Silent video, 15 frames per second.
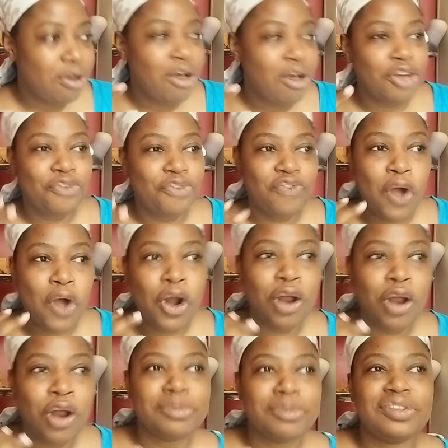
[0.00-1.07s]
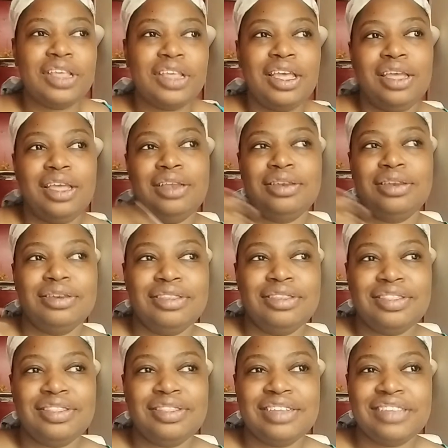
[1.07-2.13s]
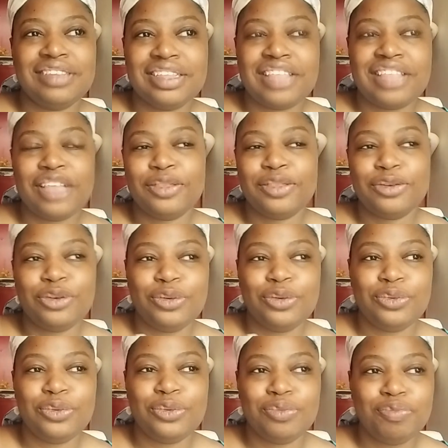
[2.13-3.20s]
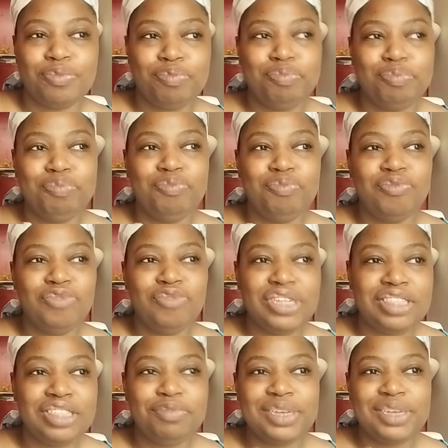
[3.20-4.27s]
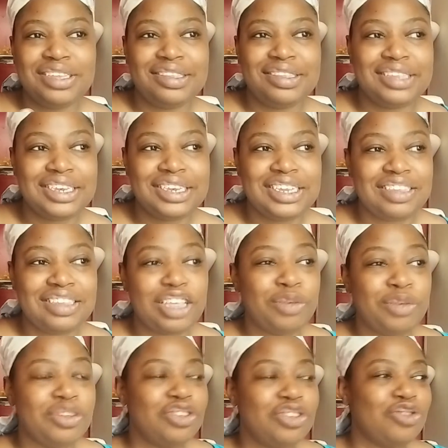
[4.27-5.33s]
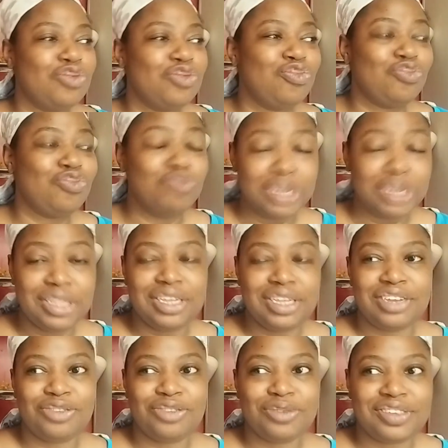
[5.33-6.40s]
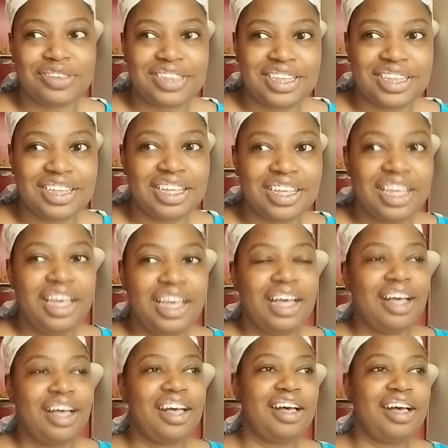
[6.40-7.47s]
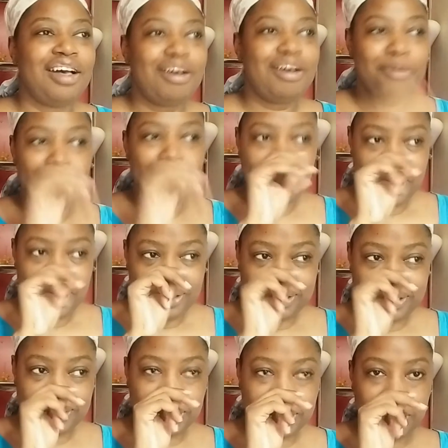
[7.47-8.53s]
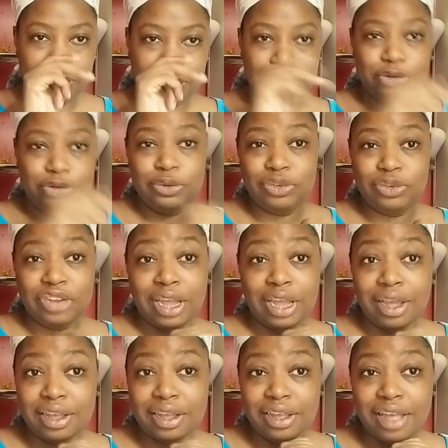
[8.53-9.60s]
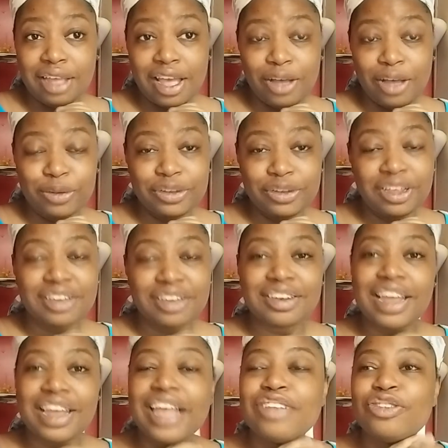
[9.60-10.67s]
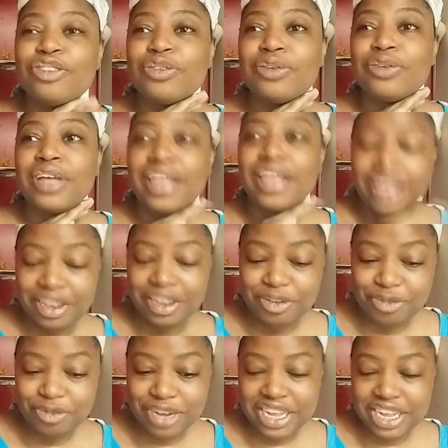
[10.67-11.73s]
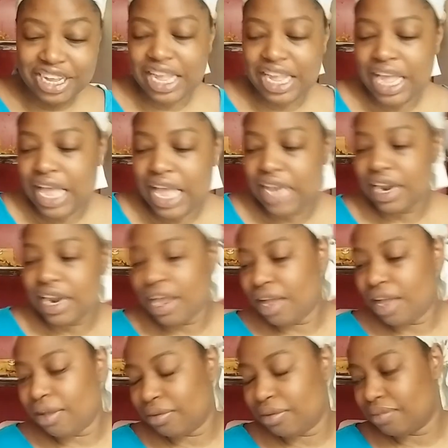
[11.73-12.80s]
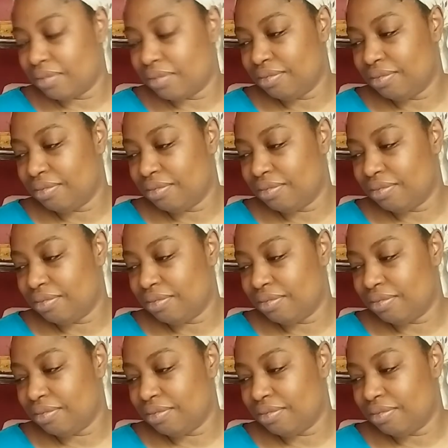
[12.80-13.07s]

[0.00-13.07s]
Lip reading: on farms and things like that. There are no really big cities. It was really interesting. So do check out Nigel Henry. Now,